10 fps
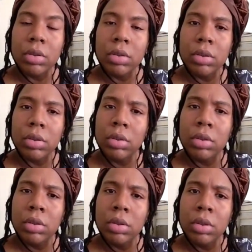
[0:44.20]

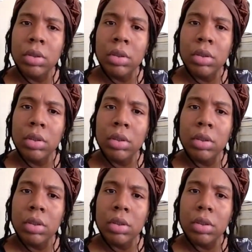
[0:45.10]

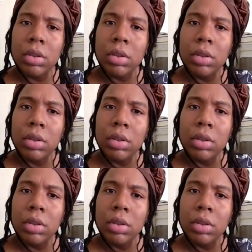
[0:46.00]
Nobody speaks.